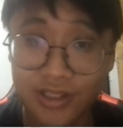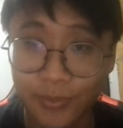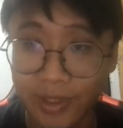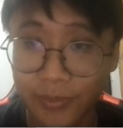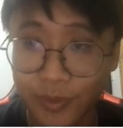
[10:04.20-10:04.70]

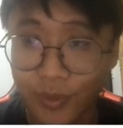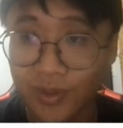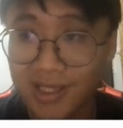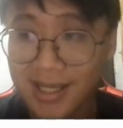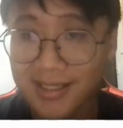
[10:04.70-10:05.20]
Spring Boot.
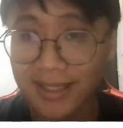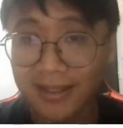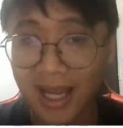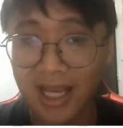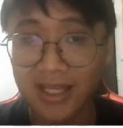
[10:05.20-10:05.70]

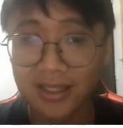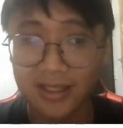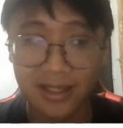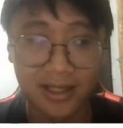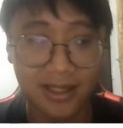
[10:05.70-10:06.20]
Sometimes
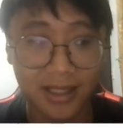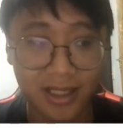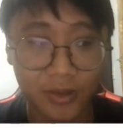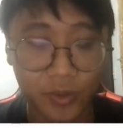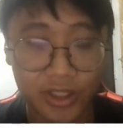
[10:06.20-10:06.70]

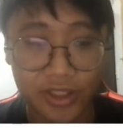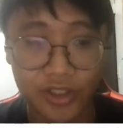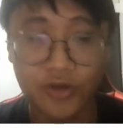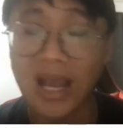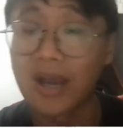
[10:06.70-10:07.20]

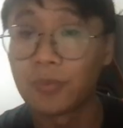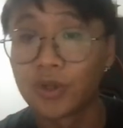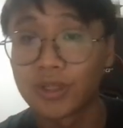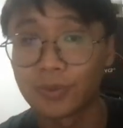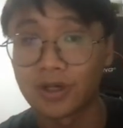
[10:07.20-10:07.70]
you have
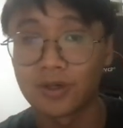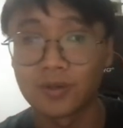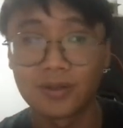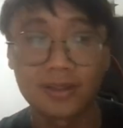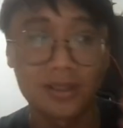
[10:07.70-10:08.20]
multiple